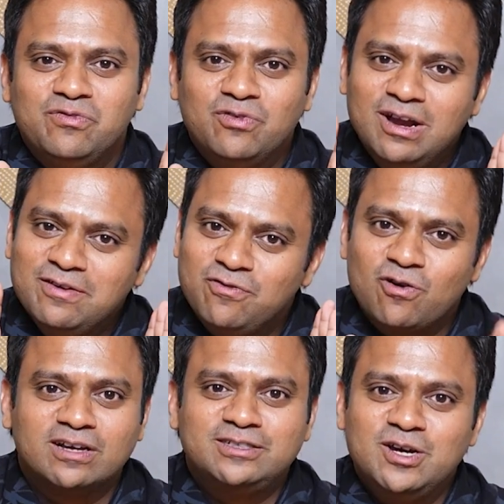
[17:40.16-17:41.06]
fully
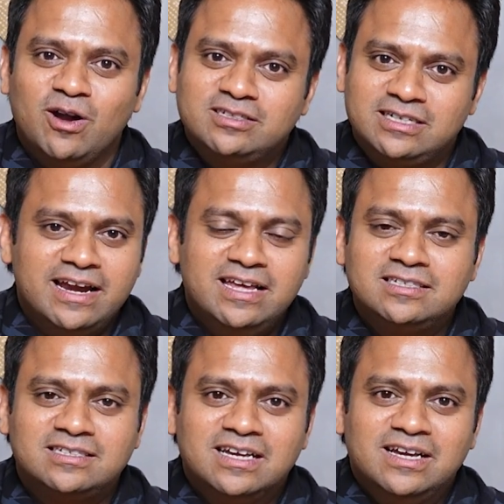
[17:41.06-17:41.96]
focusing on
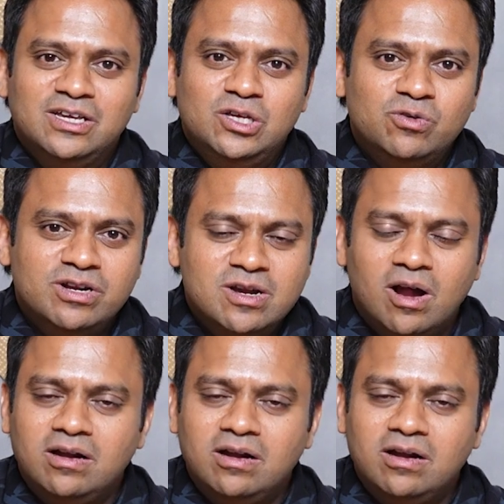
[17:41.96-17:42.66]
studies. You did not